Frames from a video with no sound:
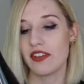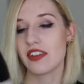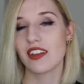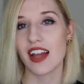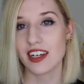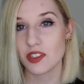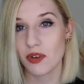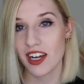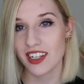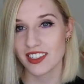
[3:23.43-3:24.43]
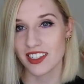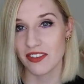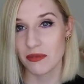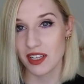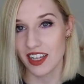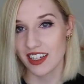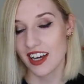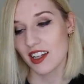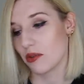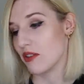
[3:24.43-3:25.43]
And then the last wine is giving me like
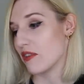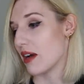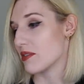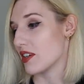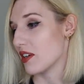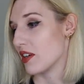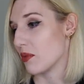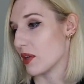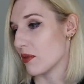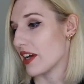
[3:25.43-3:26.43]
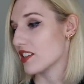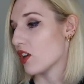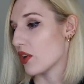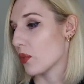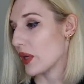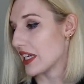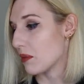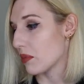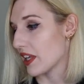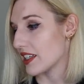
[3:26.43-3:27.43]
Halloween vibes in, in a weird way. It's called
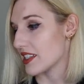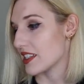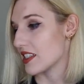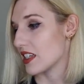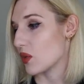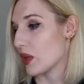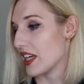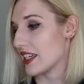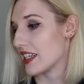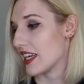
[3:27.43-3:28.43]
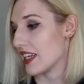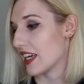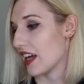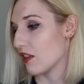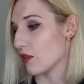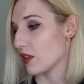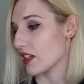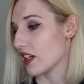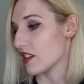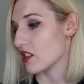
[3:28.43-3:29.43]
Wicked Bliss. This is a 2018
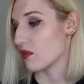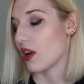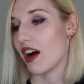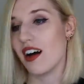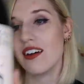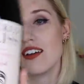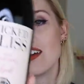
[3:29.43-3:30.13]
California Syrah.